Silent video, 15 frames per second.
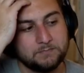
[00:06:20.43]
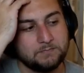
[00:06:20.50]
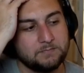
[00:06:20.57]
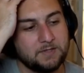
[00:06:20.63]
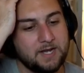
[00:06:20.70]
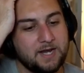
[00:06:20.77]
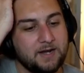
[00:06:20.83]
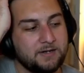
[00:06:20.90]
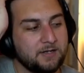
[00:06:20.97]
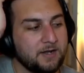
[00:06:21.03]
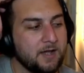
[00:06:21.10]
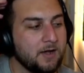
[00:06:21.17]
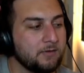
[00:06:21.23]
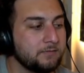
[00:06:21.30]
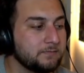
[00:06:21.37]
There you
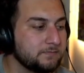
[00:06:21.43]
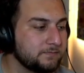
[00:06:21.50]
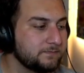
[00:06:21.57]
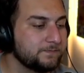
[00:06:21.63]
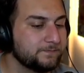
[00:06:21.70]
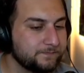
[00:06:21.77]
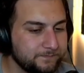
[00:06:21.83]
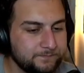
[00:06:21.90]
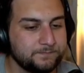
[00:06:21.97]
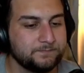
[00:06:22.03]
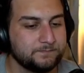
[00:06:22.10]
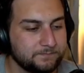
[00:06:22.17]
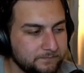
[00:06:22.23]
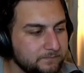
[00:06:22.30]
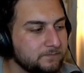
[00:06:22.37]
go.
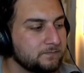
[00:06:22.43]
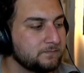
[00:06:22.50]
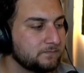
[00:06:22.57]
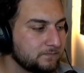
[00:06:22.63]
Hmm.